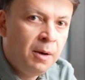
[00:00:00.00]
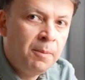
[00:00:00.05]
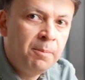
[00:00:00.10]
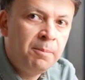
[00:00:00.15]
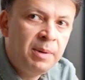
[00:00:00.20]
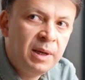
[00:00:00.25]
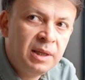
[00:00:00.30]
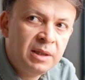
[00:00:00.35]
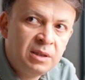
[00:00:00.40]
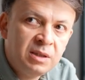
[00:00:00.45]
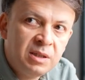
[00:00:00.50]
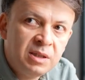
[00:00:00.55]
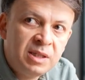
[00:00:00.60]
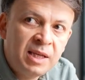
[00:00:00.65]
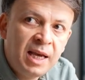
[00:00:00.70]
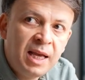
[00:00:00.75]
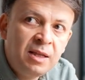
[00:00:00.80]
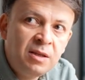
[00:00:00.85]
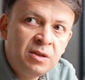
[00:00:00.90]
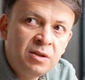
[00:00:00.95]
but
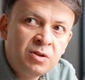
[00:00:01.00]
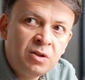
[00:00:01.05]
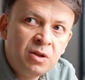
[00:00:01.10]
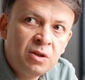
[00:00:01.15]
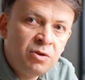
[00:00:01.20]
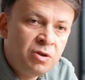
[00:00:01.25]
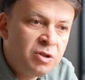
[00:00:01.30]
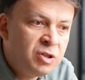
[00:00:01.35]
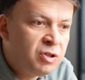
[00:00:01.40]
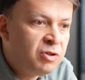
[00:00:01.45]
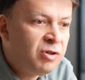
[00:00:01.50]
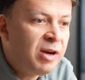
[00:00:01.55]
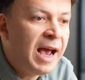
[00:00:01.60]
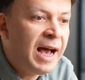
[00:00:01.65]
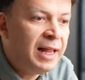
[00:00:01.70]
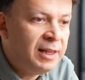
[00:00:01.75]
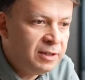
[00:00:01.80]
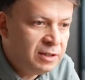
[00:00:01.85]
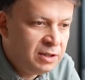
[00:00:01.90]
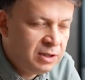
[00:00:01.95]
then there is
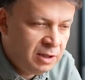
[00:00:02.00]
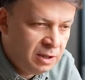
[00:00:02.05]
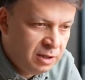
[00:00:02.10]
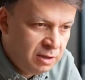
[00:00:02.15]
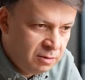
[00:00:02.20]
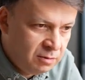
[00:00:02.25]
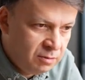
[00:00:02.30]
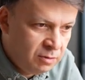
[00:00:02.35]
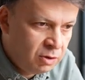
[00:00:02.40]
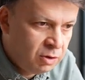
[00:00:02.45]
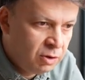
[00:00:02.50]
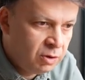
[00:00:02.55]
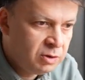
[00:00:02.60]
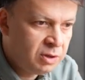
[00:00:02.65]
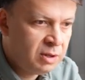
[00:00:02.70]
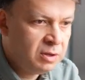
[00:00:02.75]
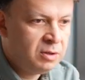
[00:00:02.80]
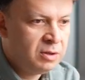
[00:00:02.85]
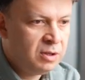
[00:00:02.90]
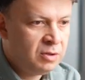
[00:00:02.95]
reality. You know,
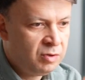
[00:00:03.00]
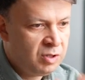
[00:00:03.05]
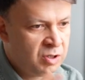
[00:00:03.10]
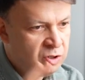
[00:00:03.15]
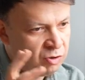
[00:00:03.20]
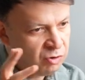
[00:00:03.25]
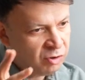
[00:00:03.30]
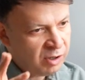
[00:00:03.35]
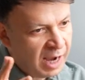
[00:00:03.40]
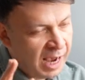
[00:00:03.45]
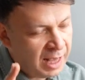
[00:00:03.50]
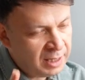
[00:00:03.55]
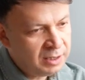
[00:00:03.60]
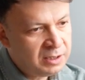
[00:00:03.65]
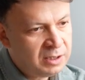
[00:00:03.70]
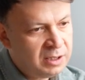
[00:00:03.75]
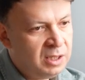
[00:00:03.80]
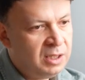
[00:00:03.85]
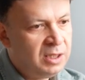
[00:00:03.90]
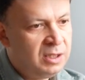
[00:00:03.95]
then there is
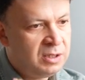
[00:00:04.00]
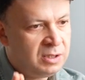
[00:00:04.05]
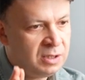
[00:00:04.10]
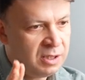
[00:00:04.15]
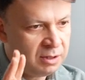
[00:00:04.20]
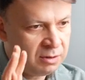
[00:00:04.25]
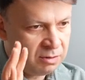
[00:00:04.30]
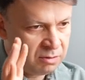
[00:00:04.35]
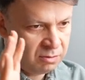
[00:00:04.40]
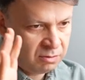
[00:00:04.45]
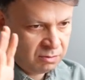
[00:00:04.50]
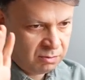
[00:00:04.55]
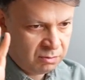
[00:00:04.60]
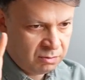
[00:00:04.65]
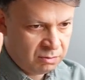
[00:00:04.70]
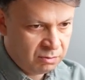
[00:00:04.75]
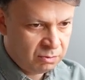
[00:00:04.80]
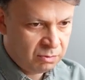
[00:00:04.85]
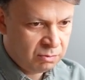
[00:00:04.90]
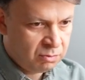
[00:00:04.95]
reality that
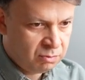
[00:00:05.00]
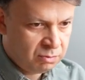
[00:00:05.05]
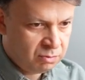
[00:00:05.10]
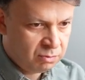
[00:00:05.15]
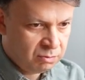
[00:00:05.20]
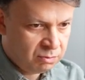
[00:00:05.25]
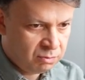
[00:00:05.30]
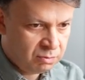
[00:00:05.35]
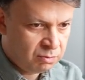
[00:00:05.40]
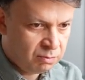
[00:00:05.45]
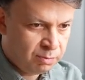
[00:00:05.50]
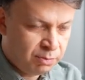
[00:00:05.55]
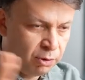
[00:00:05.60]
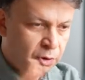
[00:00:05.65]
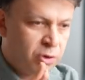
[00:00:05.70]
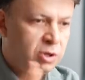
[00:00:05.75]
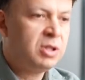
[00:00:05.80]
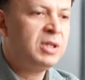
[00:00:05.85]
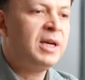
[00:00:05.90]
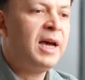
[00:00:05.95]

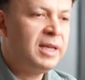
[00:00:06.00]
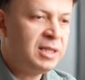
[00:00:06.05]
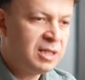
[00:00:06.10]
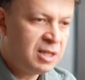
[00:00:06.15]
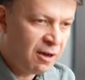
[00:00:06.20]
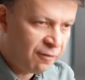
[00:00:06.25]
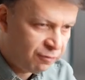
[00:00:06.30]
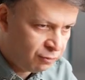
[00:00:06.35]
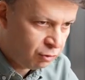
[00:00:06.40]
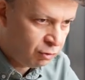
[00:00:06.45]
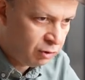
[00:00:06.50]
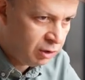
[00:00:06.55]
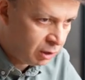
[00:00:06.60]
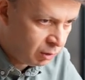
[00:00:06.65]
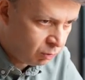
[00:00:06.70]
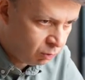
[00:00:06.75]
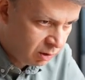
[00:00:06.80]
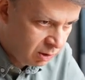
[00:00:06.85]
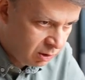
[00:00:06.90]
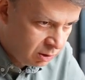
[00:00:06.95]
both sides have to deal
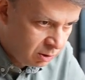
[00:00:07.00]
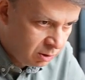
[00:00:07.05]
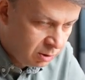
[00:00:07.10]
with.